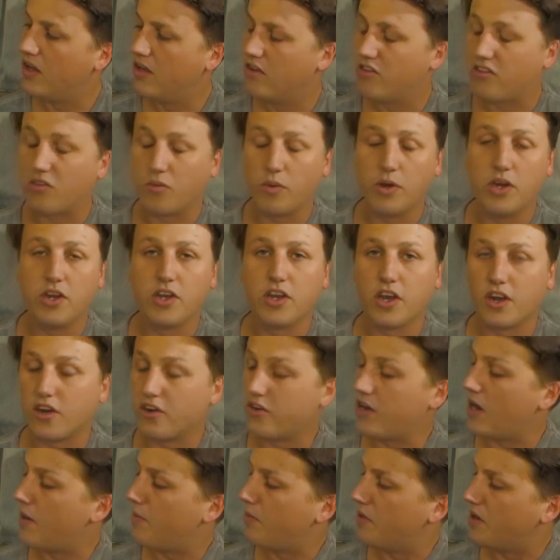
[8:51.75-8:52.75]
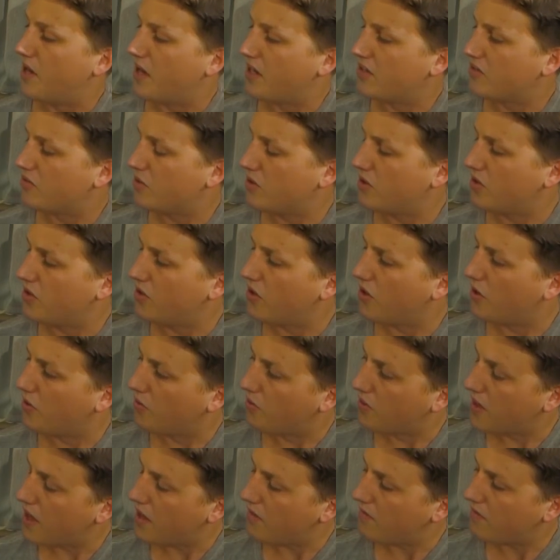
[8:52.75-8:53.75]
So when you go to grab the next one, you know
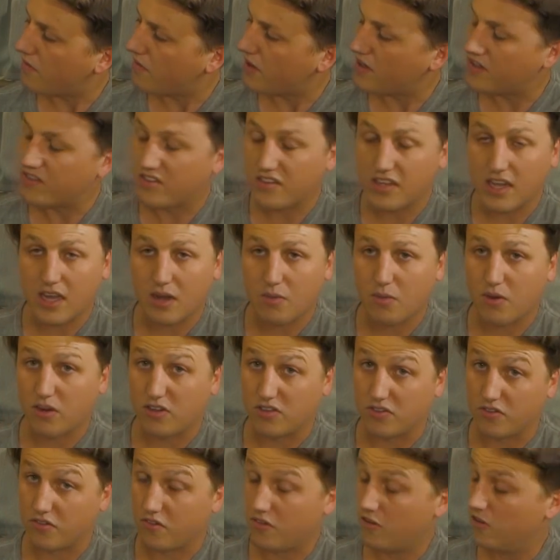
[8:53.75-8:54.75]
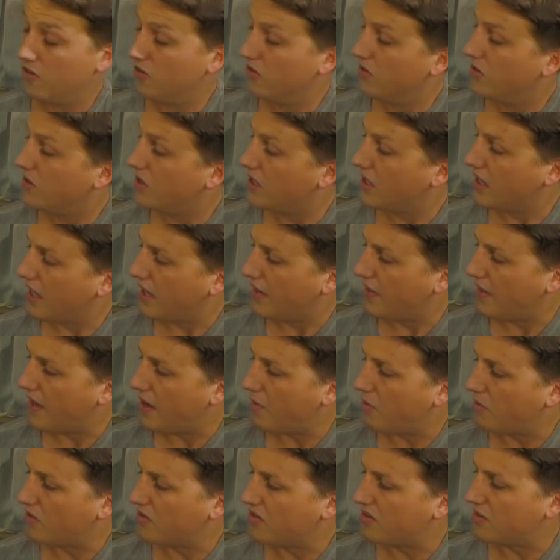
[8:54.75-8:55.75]
that face down one is full and
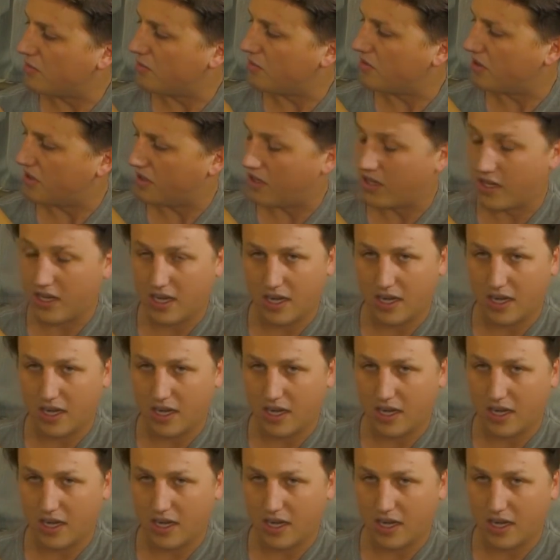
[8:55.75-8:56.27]
that one's empty,